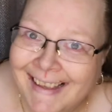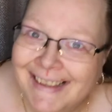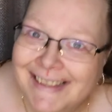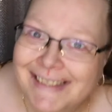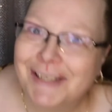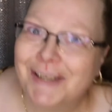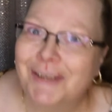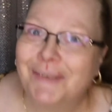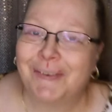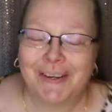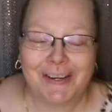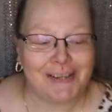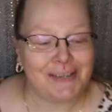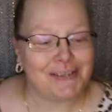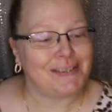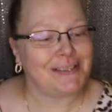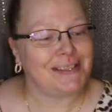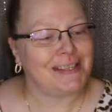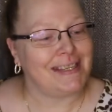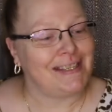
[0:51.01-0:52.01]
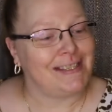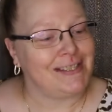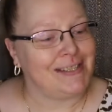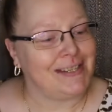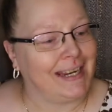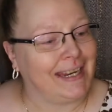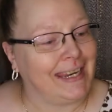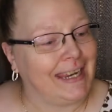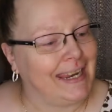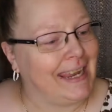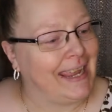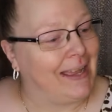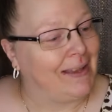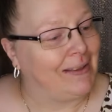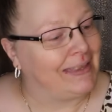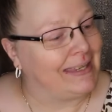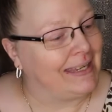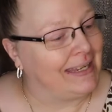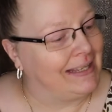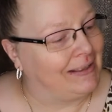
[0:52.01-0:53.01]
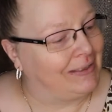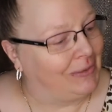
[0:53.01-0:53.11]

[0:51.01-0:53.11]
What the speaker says: So if you're interested in checking out the